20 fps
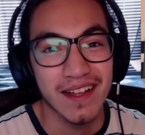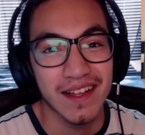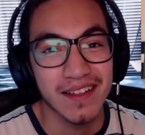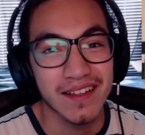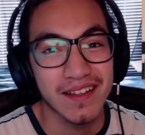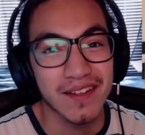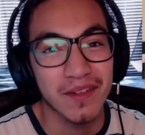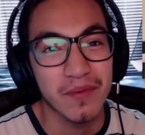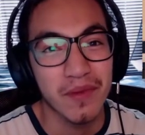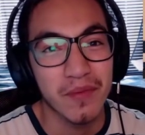
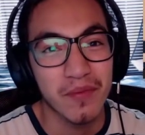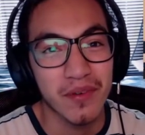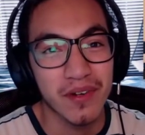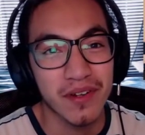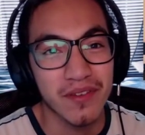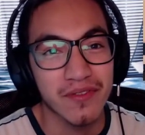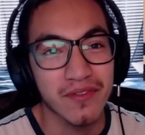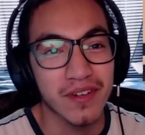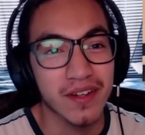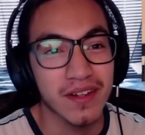It'd be
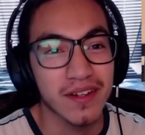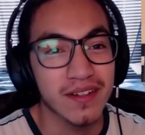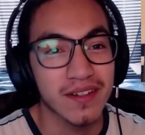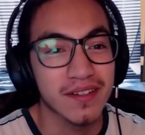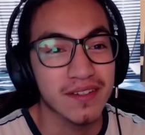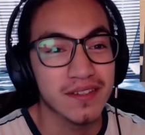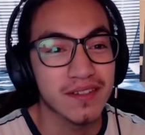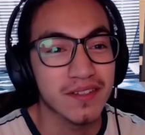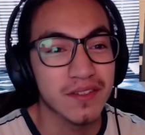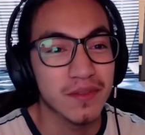pretty fun
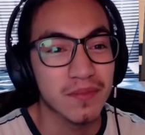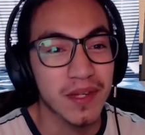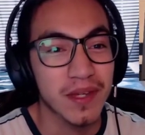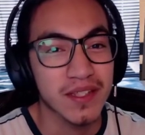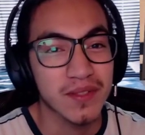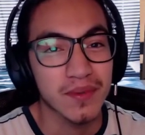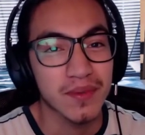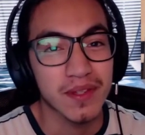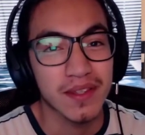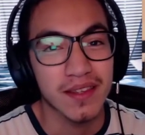to
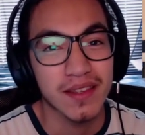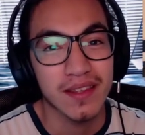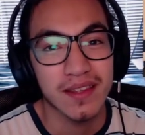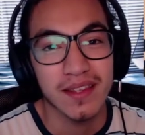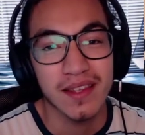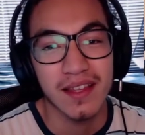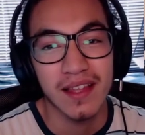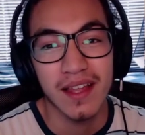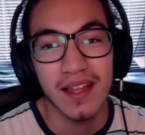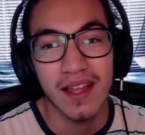mess with.
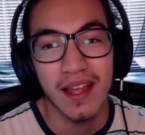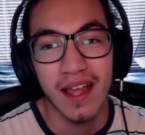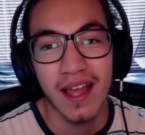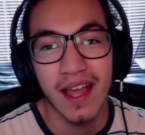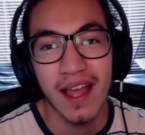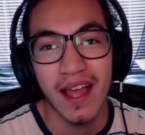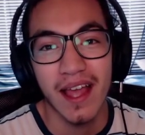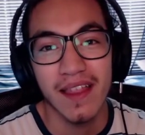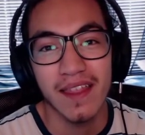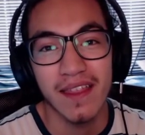
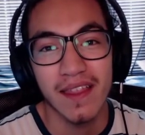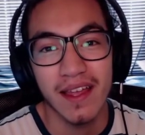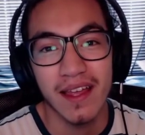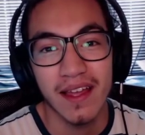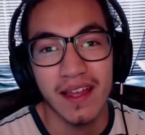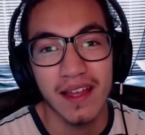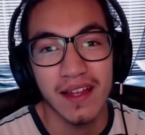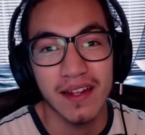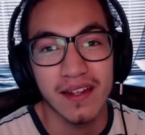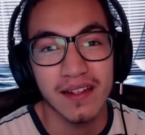And
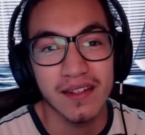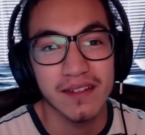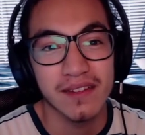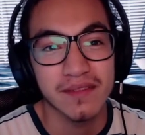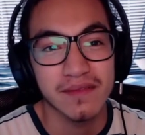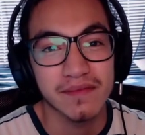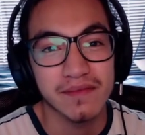then